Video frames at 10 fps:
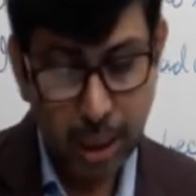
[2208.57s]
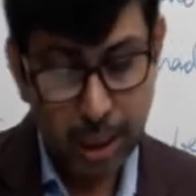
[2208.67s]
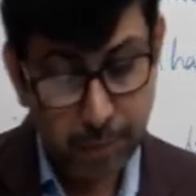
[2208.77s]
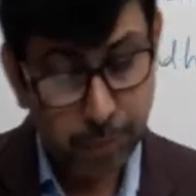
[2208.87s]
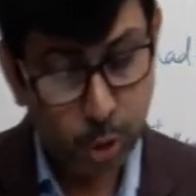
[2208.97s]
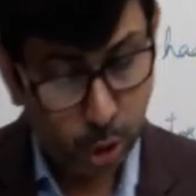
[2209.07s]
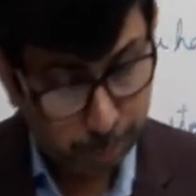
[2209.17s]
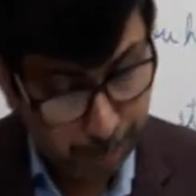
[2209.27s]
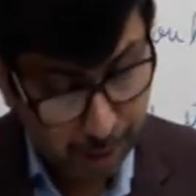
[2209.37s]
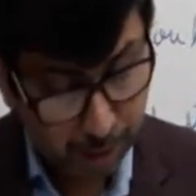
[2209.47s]
If
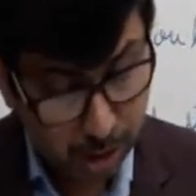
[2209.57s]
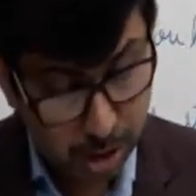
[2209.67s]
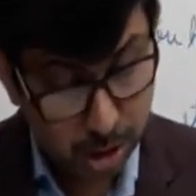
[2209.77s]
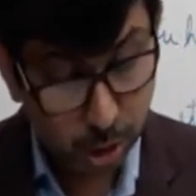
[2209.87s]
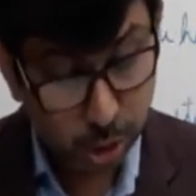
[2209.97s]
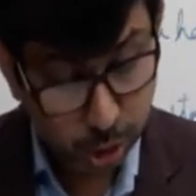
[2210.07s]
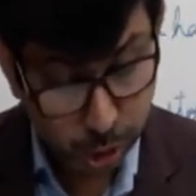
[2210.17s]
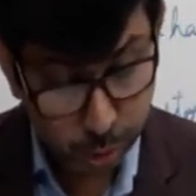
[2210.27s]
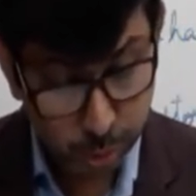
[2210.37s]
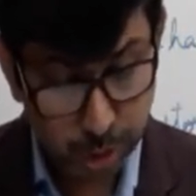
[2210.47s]
your parents
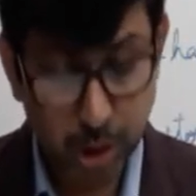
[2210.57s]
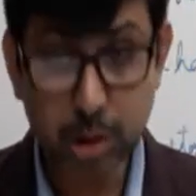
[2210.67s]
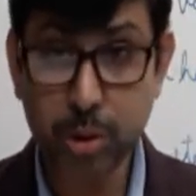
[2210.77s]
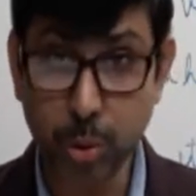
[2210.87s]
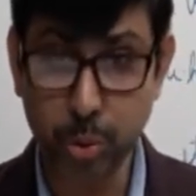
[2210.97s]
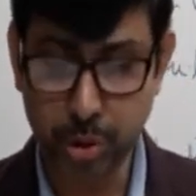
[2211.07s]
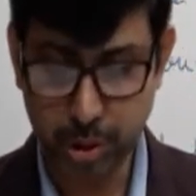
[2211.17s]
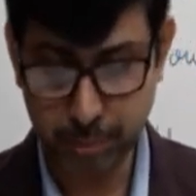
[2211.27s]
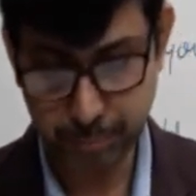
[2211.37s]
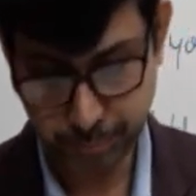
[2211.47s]
knew the truth.
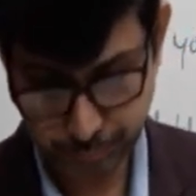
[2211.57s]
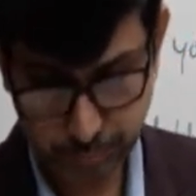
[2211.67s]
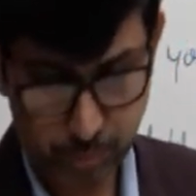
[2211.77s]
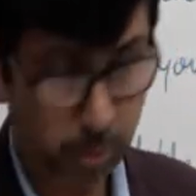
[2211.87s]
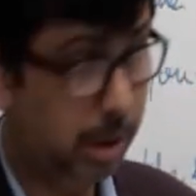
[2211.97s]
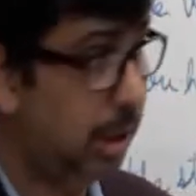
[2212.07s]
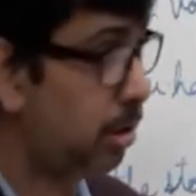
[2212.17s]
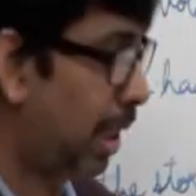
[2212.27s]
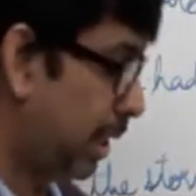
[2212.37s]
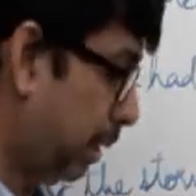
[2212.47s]
Well, let's
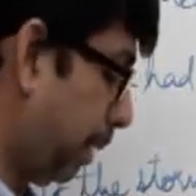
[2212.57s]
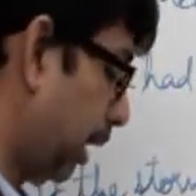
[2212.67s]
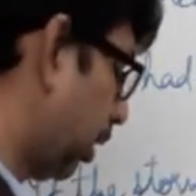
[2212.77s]
write the main